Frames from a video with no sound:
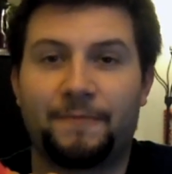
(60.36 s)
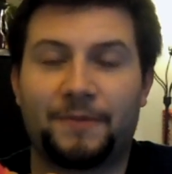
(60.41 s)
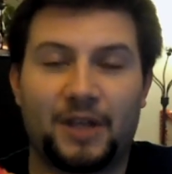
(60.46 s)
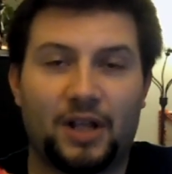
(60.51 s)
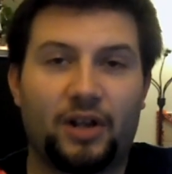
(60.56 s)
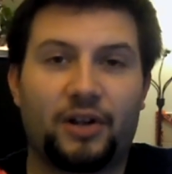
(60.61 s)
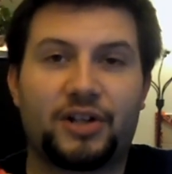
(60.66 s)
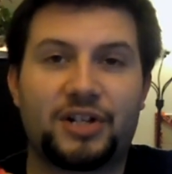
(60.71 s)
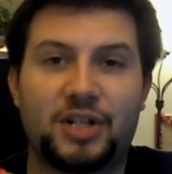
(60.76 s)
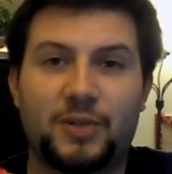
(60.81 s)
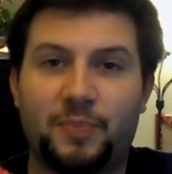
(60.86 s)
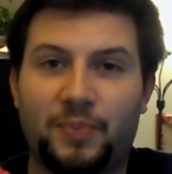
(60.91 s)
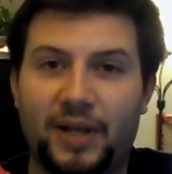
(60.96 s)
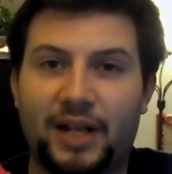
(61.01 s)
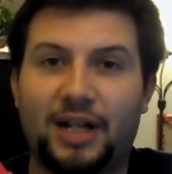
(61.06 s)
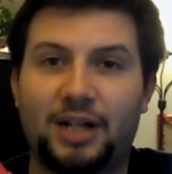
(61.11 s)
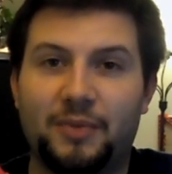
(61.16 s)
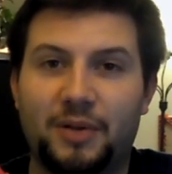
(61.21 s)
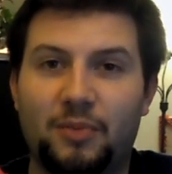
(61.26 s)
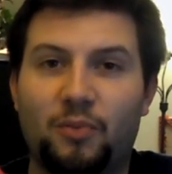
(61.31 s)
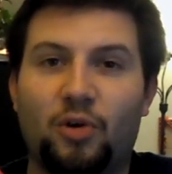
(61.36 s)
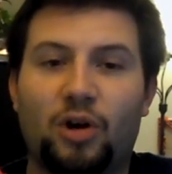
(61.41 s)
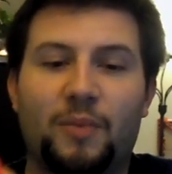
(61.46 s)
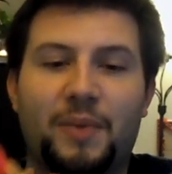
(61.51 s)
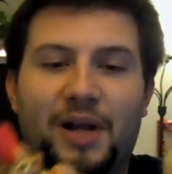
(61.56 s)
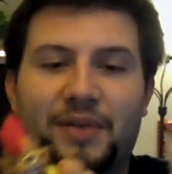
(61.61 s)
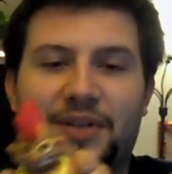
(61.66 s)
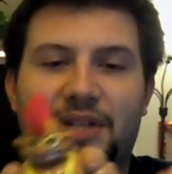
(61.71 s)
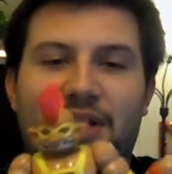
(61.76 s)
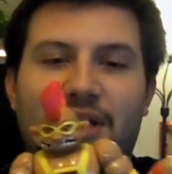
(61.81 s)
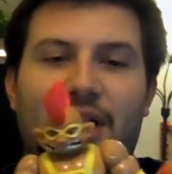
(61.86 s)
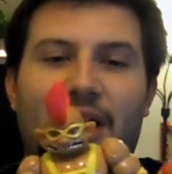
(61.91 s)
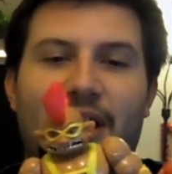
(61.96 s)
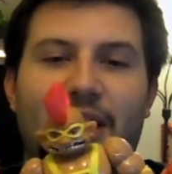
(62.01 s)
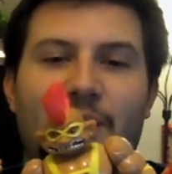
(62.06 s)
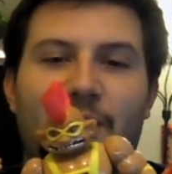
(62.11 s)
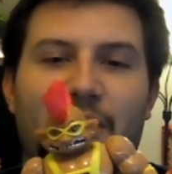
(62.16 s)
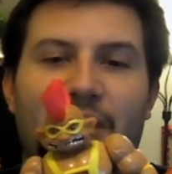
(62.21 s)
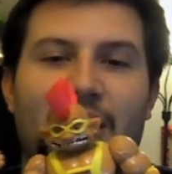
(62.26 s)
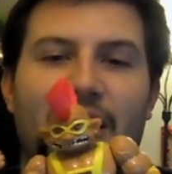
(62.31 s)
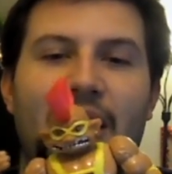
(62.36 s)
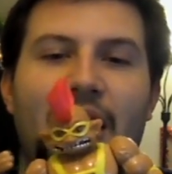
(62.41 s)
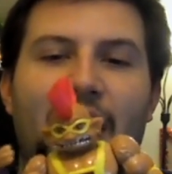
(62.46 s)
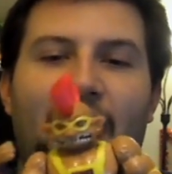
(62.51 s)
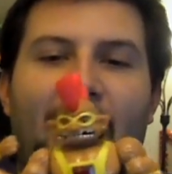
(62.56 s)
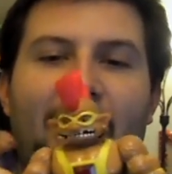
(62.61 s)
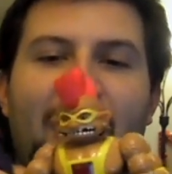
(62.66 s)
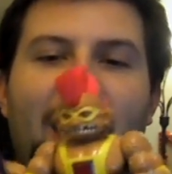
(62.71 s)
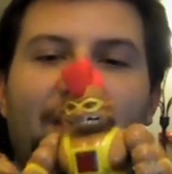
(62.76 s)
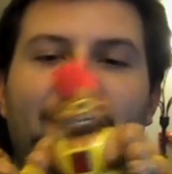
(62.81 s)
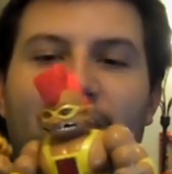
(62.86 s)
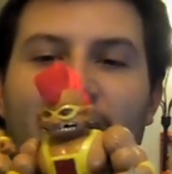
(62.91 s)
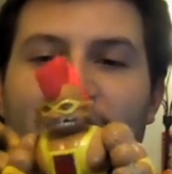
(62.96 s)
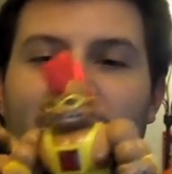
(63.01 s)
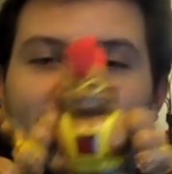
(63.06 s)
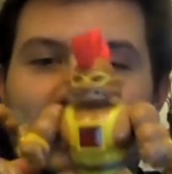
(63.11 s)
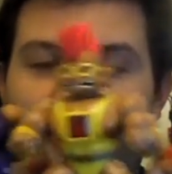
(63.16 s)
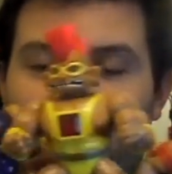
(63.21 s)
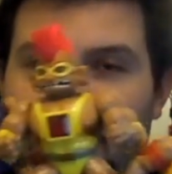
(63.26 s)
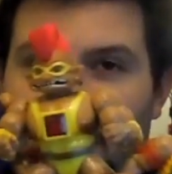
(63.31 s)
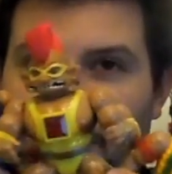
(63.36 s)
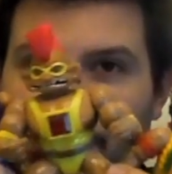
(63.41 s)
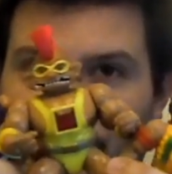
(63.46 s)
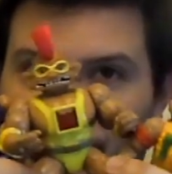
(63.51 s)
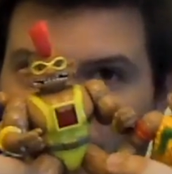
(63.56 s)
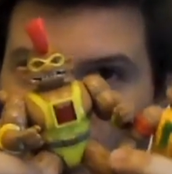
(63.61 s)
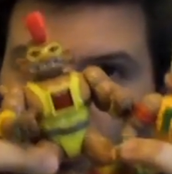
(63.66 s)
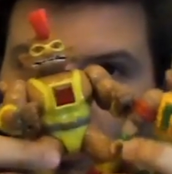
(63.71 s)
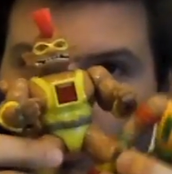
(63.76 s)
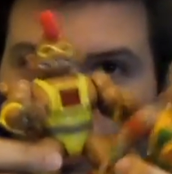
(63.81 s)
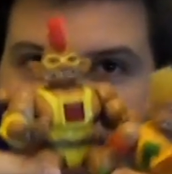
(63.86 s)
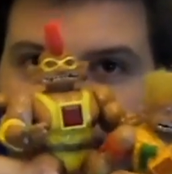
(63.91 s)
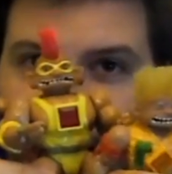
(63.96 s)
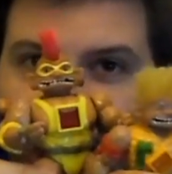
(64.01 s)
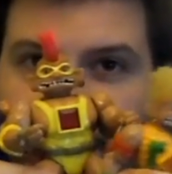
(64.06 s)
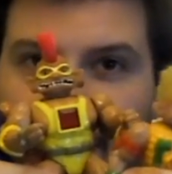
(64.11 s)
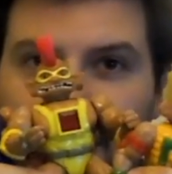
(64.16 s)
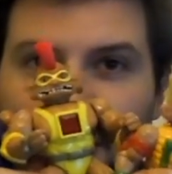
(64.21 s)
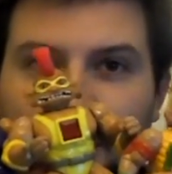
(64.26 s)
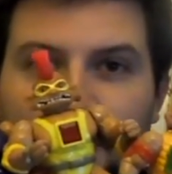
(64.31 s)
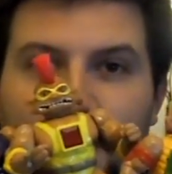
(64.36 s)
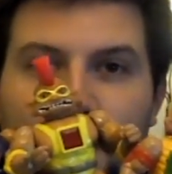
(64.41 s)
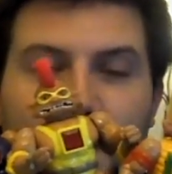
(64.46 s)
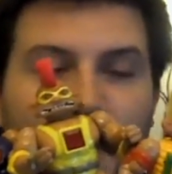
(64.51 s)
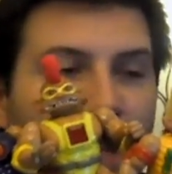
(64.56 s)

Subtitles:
I'll explain a little bit more about this line in a bit. I have these 3 right here.